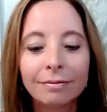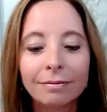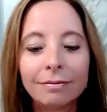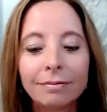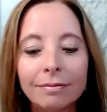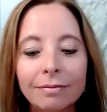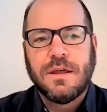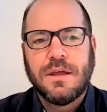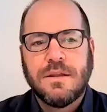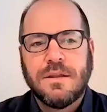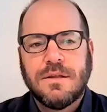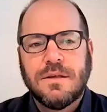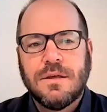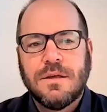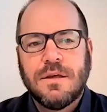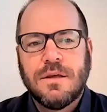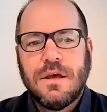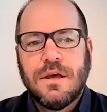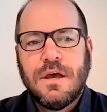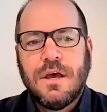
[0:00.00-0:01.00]
Got it.
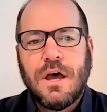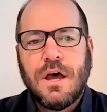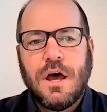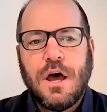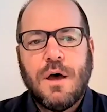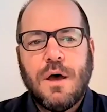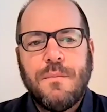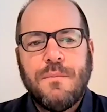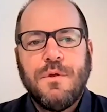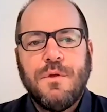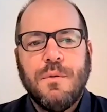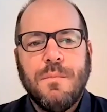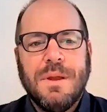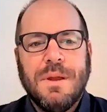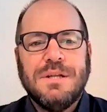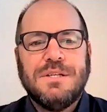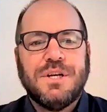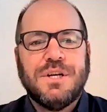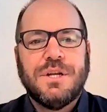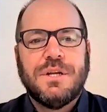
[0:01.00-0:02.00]
You
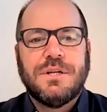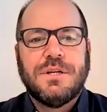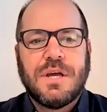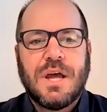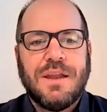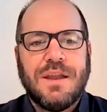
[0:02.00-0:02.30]
mentioned